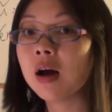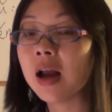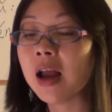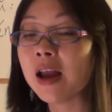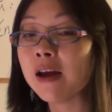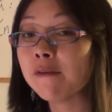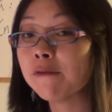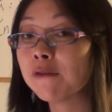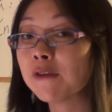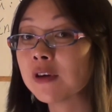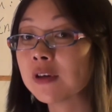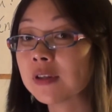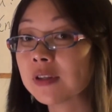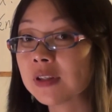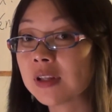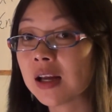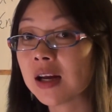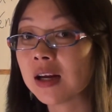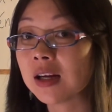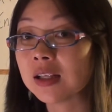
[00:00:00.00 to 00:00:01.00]

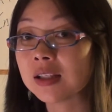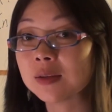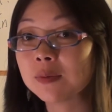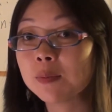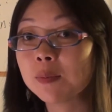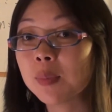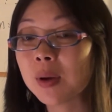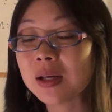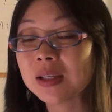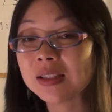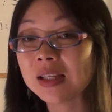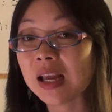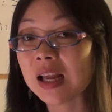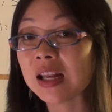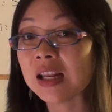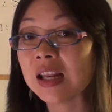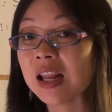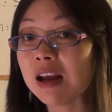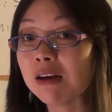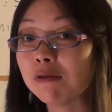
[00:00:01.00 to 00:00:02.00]
Emphasize, but
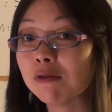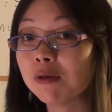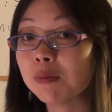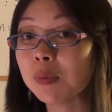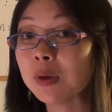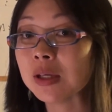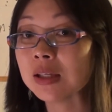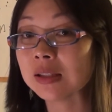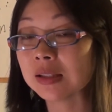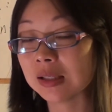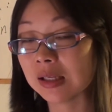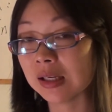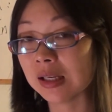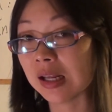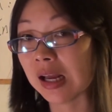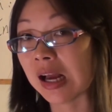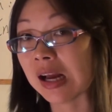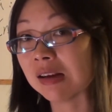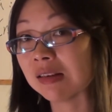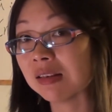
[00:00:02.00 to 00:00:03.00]
that never means
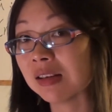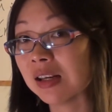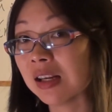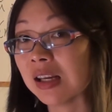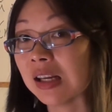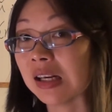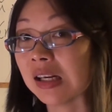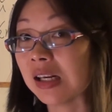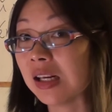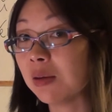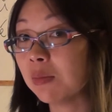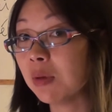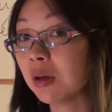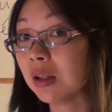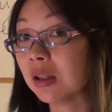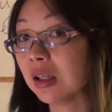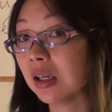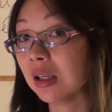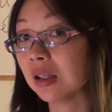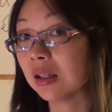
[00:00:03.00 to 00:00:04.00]
it only
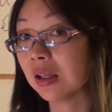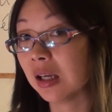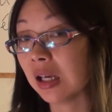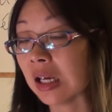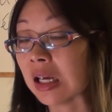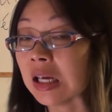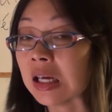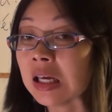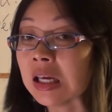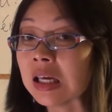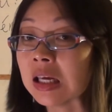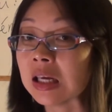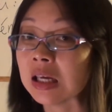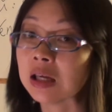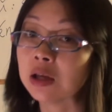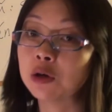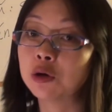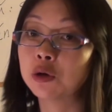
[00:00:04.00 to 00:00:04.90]
limited in